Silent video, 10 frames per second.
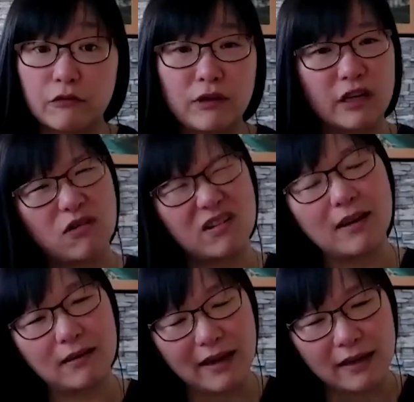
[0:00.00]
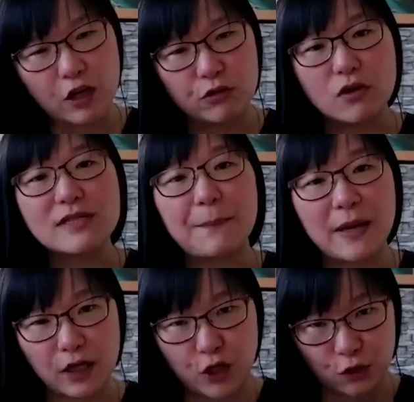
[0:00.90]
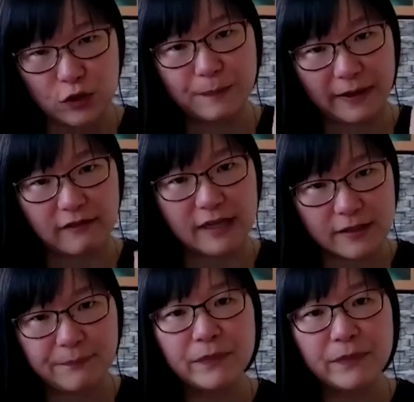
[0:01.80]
We call it acute or subacute period.